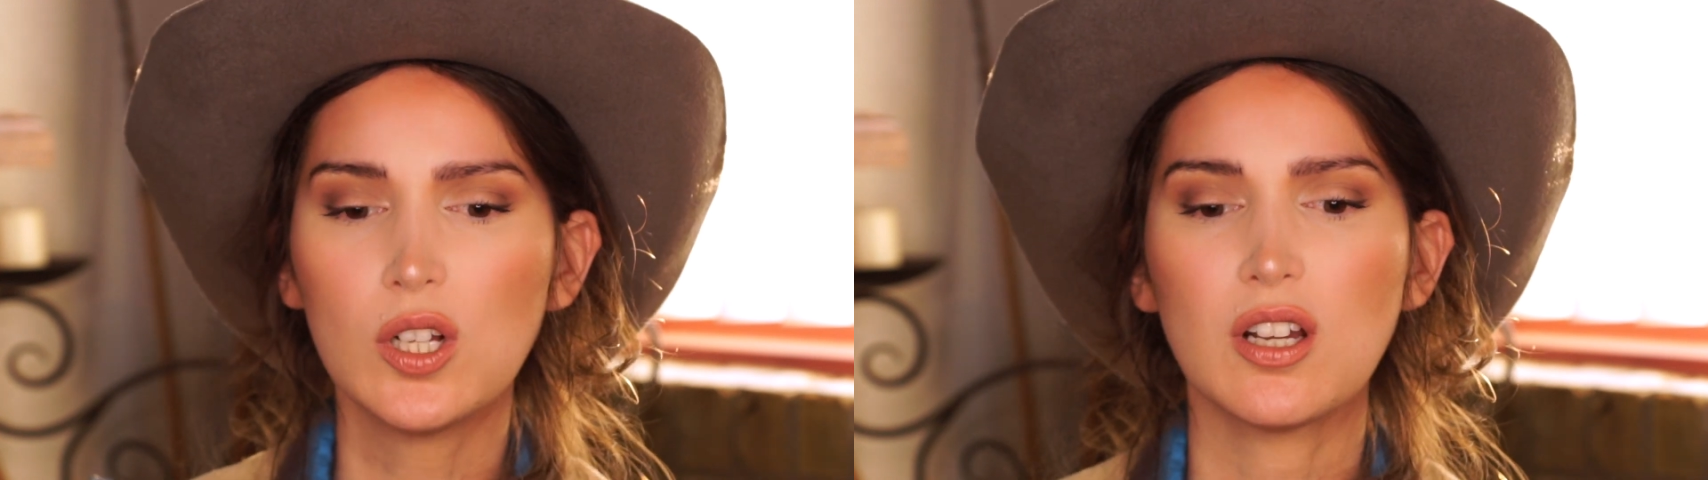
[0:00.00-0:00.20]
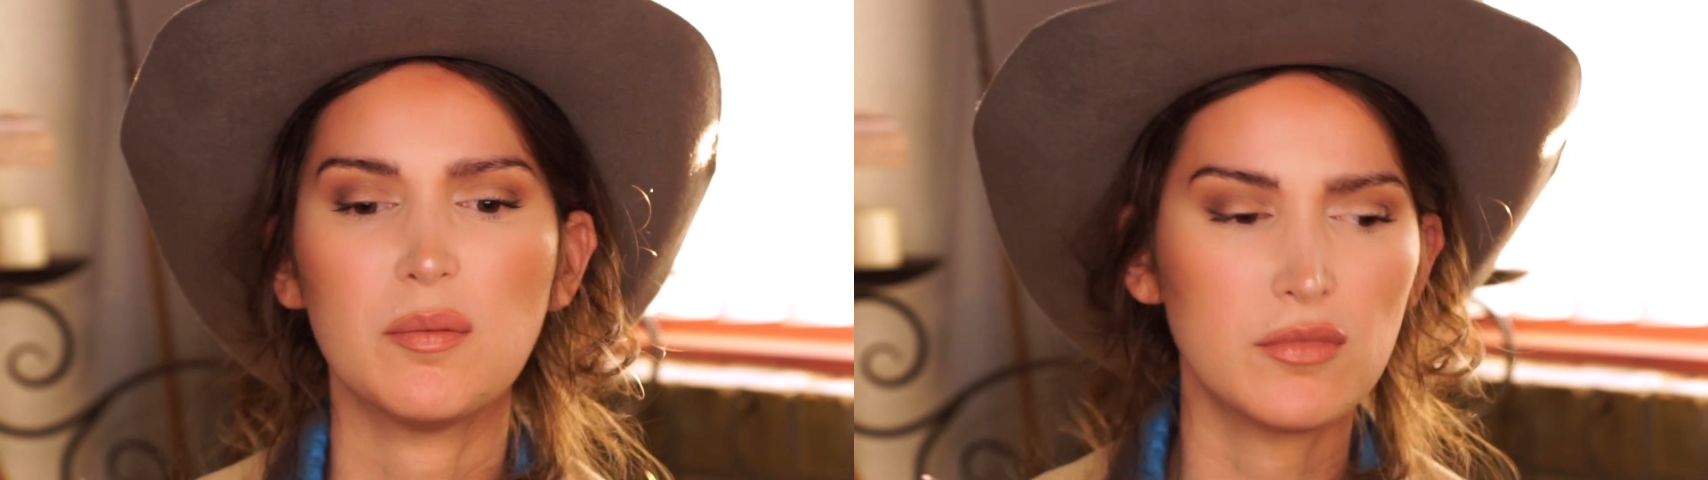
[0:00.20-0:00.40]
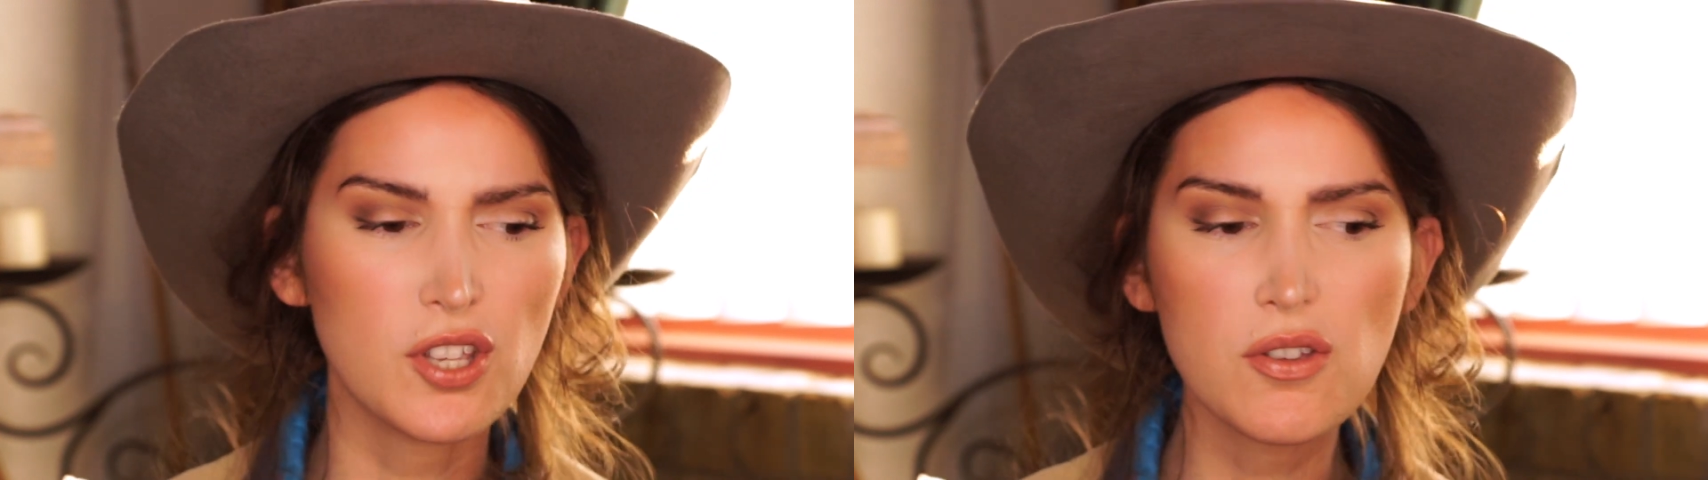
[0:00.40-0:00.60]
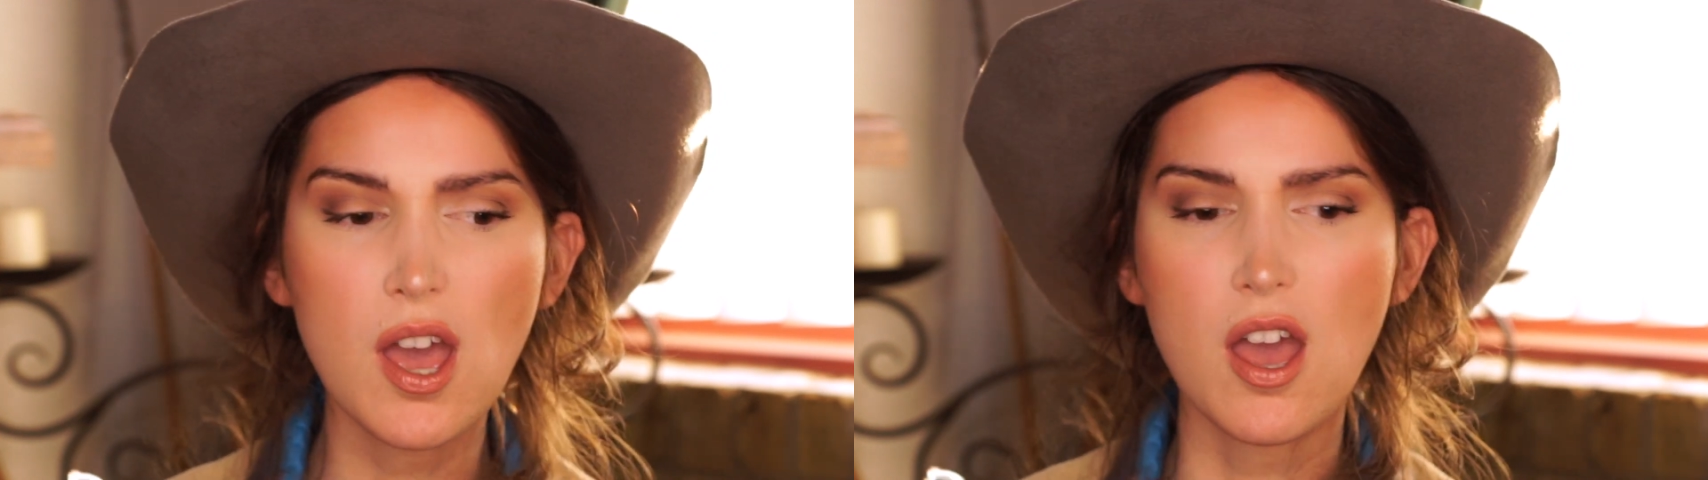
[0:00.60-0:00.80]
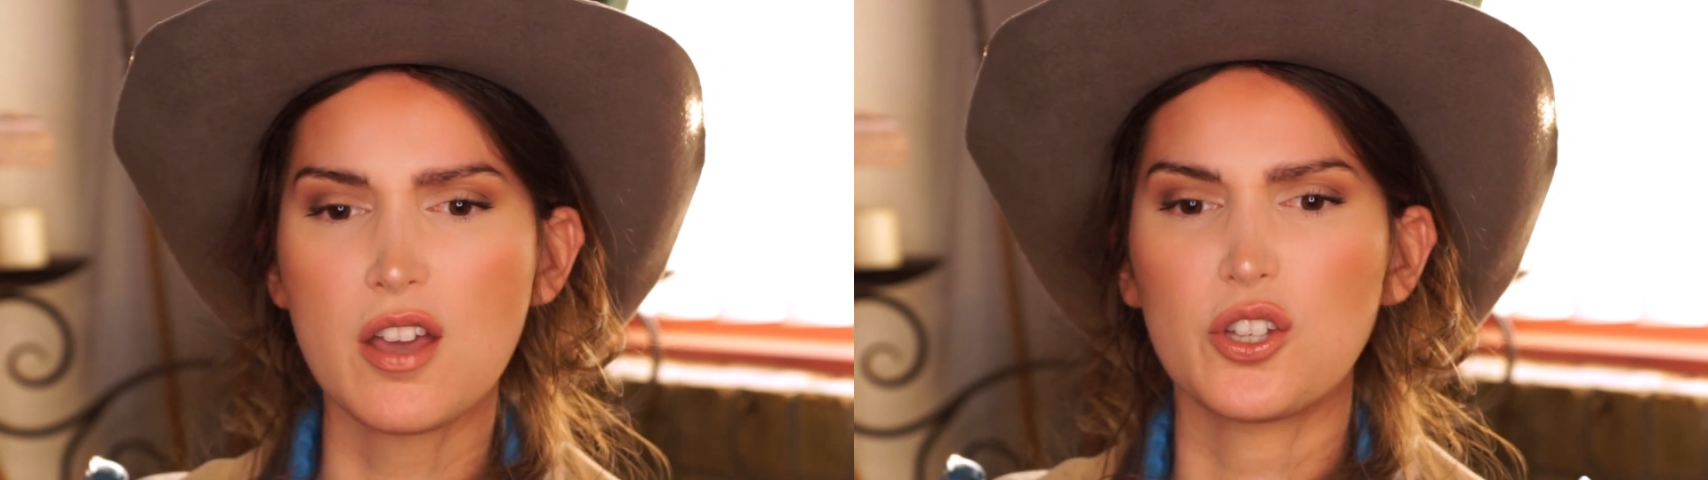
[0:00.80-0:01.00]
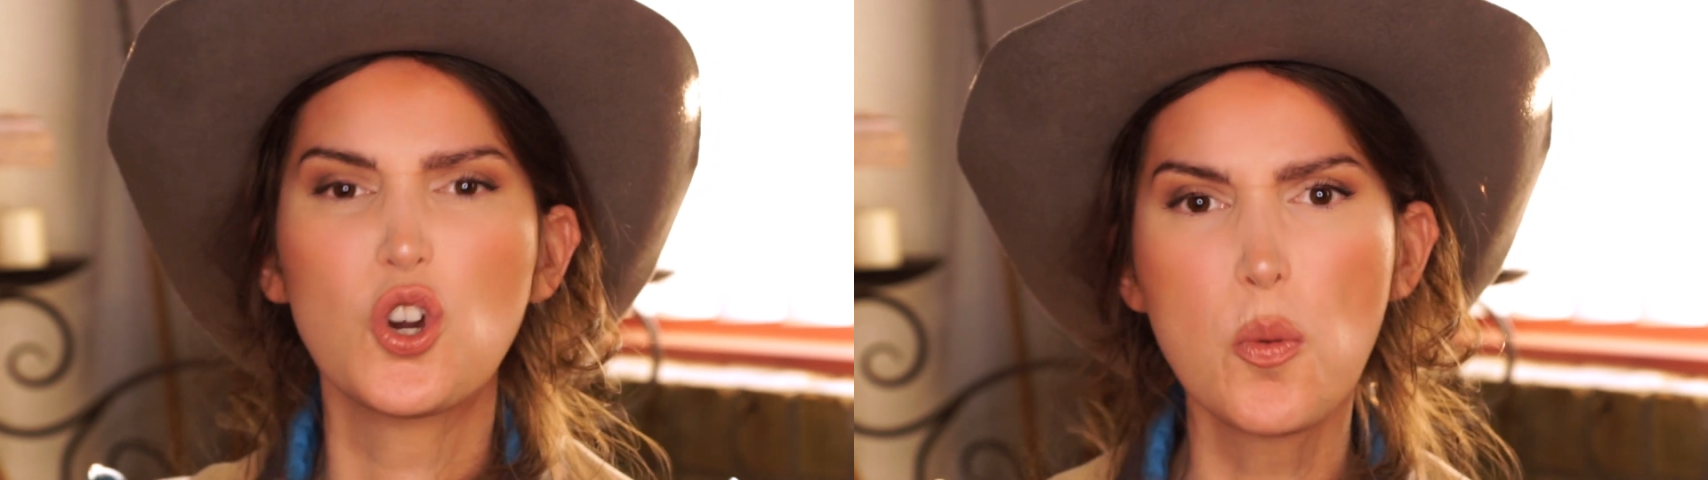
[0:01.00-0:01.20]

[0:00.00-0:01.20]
Welcome to the